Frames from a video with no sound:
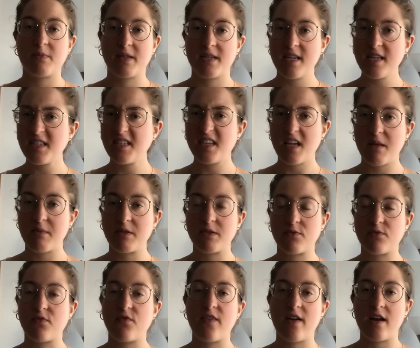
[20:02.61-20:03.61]
But this time it's
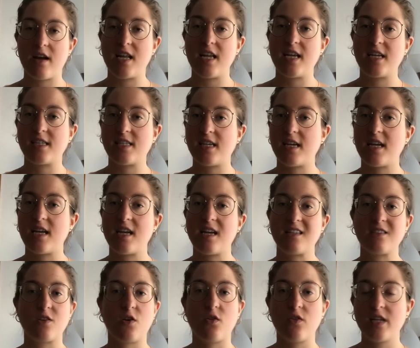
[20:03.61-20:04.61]
fairly easy.
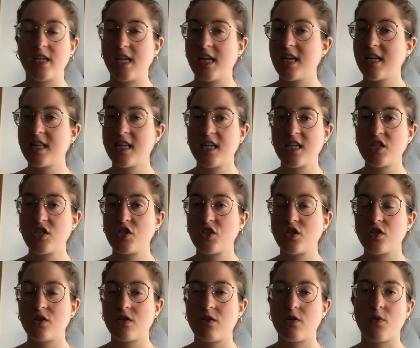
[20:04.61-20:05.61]
It's all in
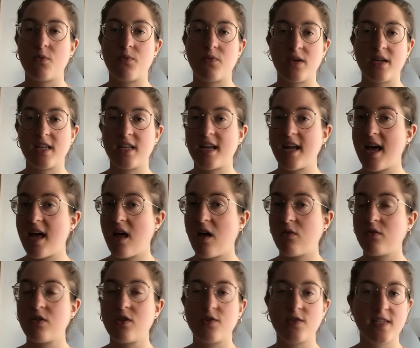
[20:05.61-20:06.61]
English. You print it
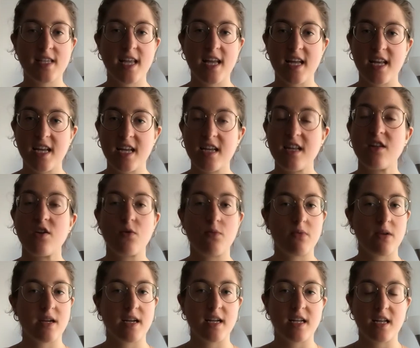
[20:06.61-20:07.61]
out, you sign it, you
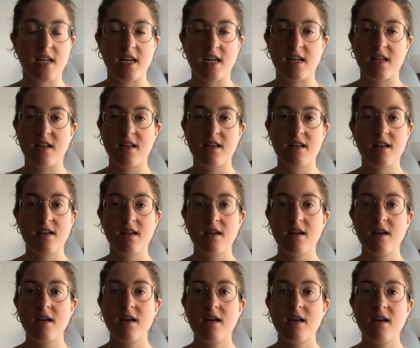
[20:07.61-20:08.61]
bring it in,
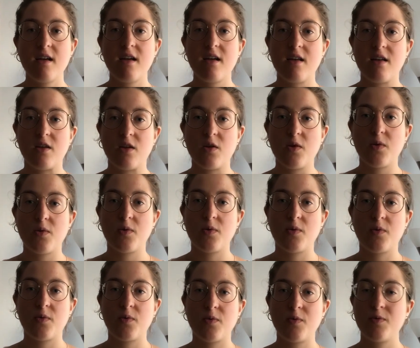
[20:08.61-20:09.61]

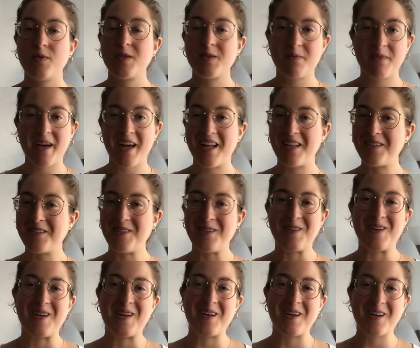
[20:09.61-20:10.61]
you smile to
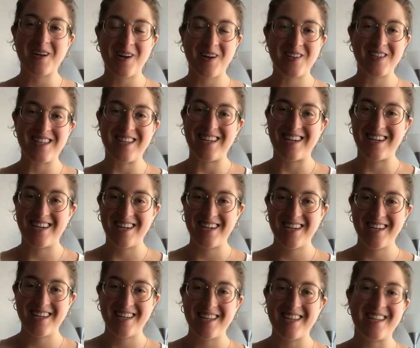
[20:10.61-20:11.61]
the consular,
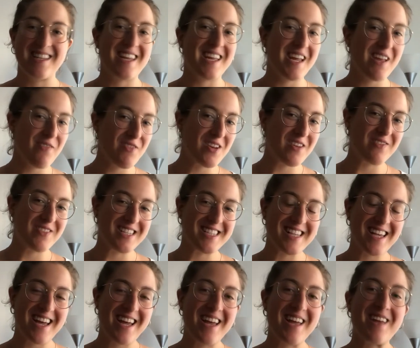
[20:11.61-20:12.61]
they give you the
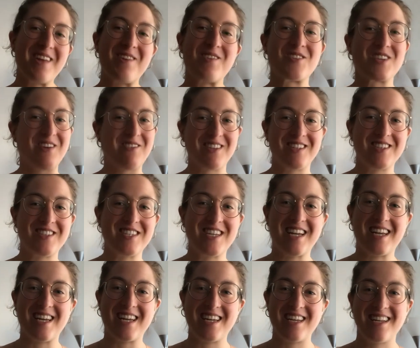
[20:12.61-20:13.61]
visa, you travel to
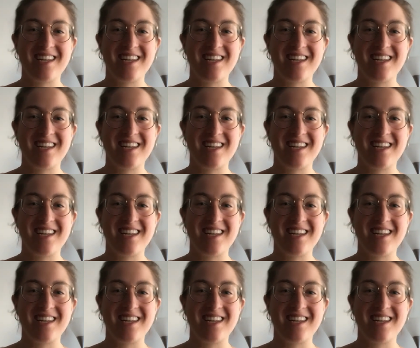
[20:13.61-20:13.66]
China.